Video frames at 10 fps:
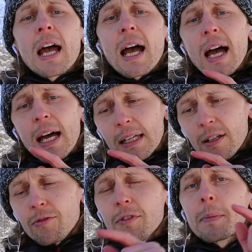and
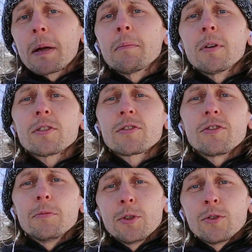remember
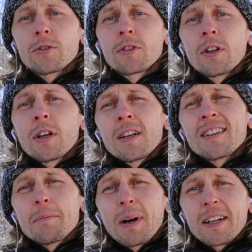to mute
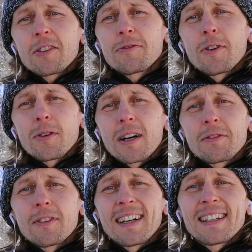the microphone
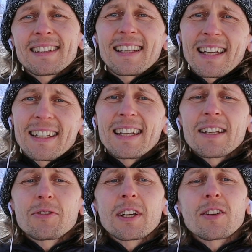after that, and then
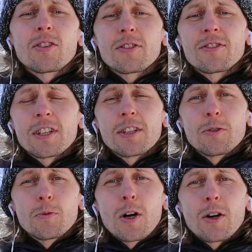you can
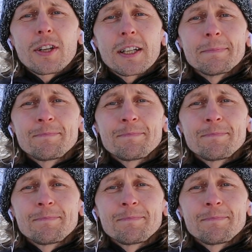continue walking.